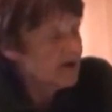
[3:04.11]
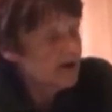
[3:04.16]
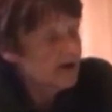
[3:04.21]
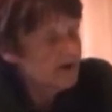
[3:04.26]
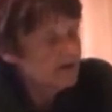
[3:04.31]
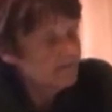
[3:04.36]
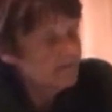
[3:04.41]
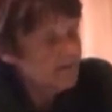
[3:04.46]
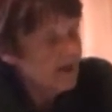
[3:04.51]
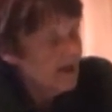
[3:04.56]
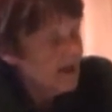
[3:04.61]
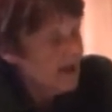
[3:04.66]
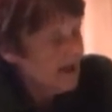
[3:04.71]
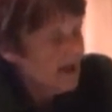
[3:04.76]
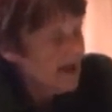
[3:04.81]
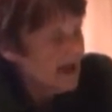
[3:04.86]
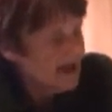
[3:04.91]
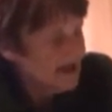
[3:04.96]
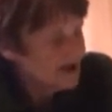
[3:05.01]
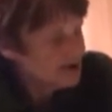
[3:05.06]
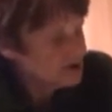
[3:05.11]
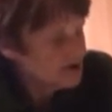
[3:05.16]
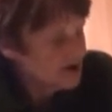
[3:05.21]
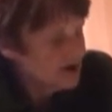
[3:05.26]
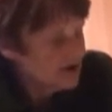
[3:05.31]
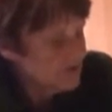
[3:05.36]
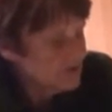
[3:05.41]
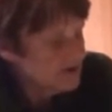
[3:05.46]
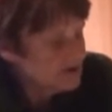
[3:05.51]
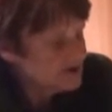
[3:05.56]
I
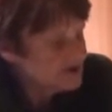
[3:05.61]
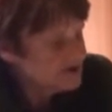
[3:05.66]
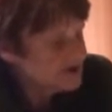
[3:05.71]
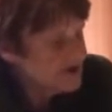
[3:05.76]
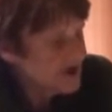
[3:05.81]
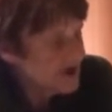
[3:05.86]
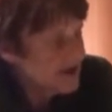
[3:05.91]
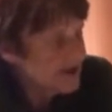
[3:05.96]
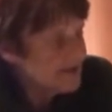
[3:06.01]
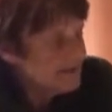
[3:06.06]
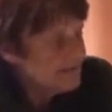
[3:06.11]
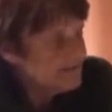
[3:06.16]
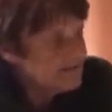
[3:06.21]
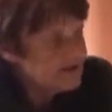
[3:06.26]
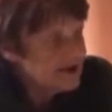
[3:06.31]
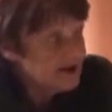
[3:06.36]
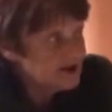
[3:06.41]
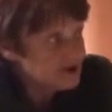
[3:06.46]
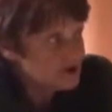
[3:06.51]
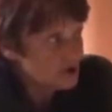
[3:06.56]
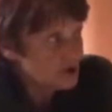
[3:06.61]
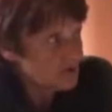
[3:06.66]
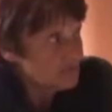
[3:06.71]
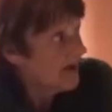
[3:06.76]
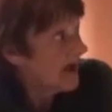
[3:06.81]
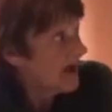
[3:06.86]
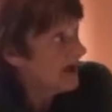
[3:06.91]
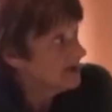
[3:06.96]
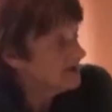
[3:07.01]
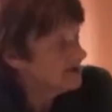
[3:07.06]
actually was nearly took
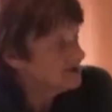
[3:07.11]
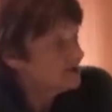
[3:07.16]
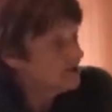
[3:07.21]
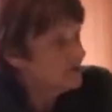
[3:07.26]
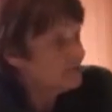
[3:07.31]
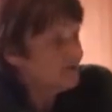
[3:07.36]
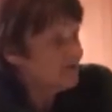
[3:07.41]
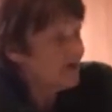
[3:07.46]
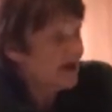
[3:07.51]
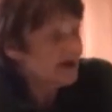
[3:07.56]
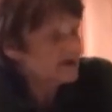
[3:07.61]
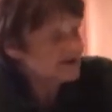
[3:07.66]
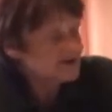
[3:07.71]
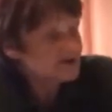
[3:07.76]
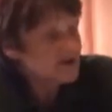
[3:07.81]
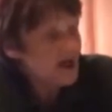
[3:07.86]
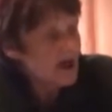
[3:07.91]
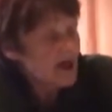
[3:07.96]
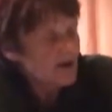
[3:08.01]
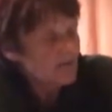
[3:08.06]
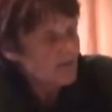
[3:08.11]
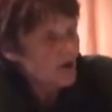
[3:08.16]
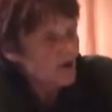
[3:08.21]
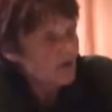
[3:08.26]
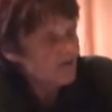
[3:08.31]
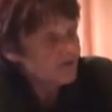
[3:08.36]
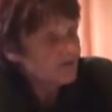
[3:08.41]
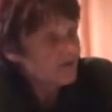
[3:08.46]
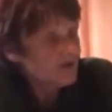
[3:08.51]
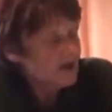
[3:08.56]
my supervisor's arm
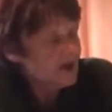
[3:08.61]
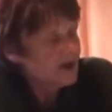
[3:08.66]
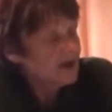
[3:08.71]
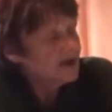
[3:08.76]
off.